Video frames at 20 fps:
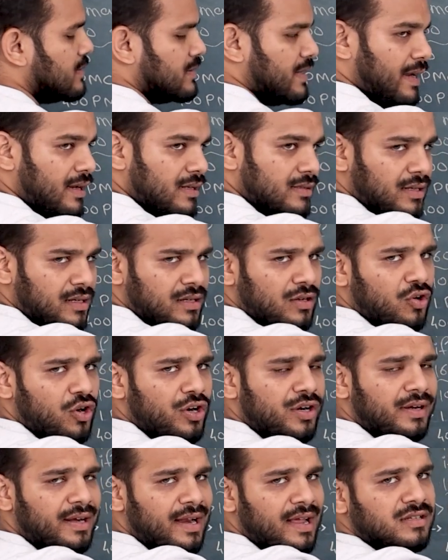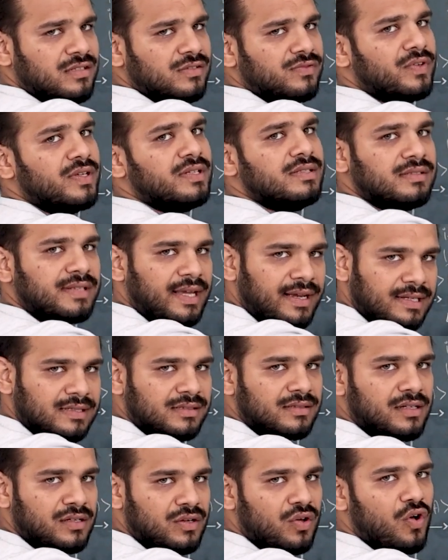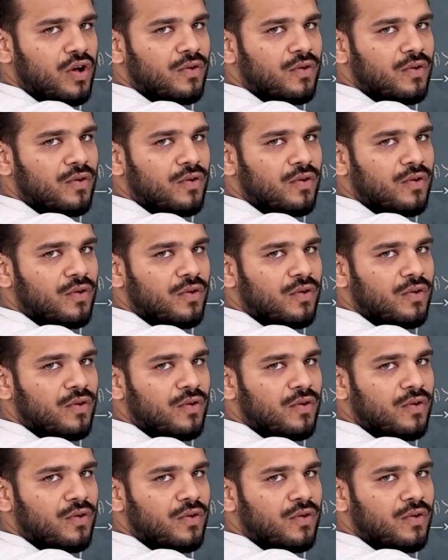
section or transverse section